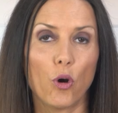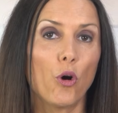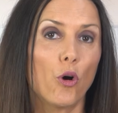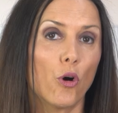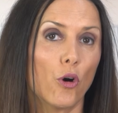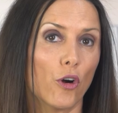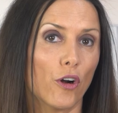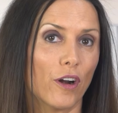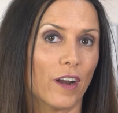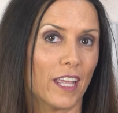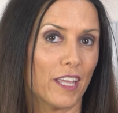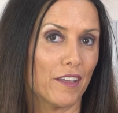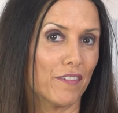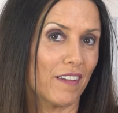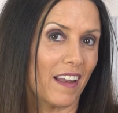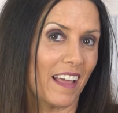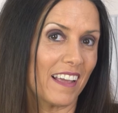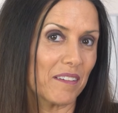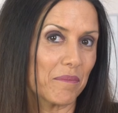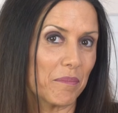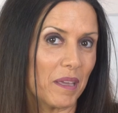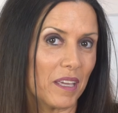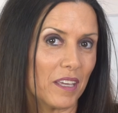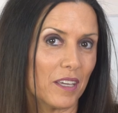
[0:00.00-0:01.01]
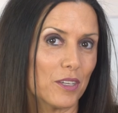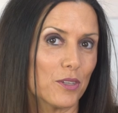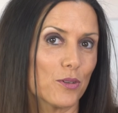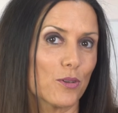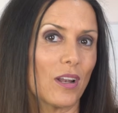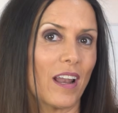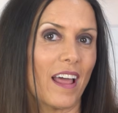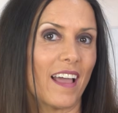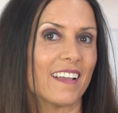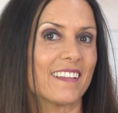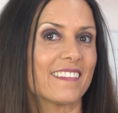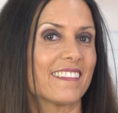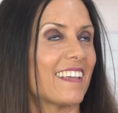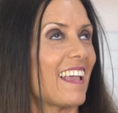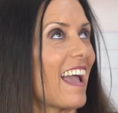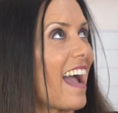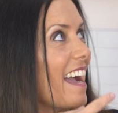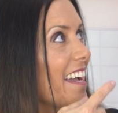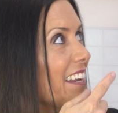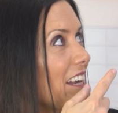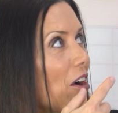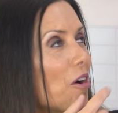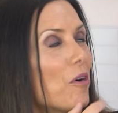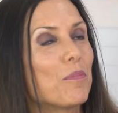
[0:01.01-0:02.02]
or if like me, you like the
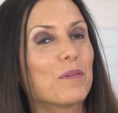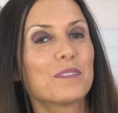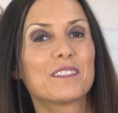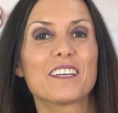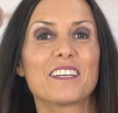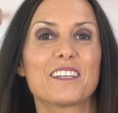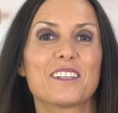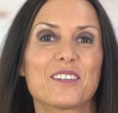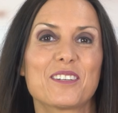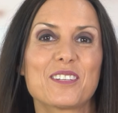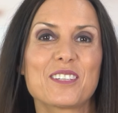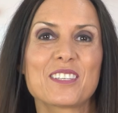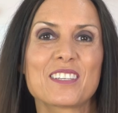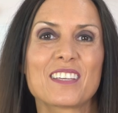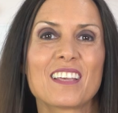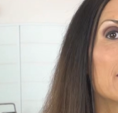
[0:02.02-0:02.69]
Idaho potatoes,